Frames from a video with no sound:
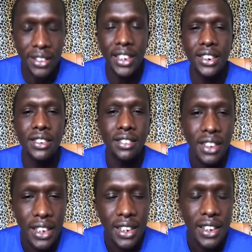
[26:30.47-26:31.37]
And
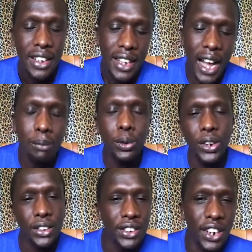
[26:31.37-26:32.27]
I'm
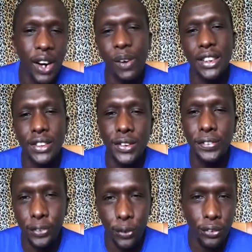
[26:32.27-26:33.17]
going, you know what? You
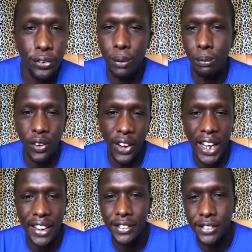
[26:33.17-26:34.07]
flew from
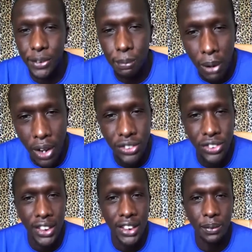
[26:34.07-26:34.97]
Orlando to
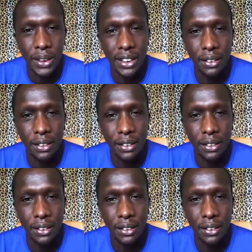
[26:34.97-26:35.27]
Boston anyway.